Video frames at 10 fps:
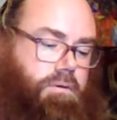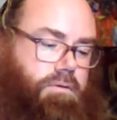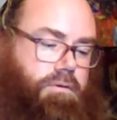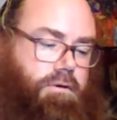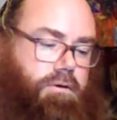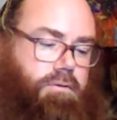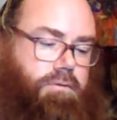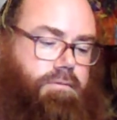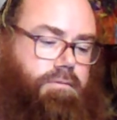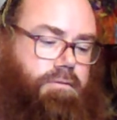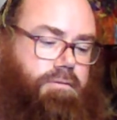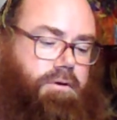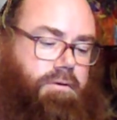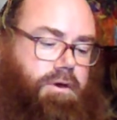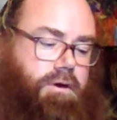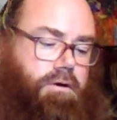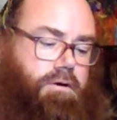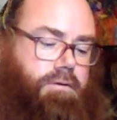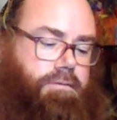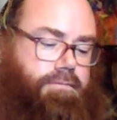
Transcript: So we go here.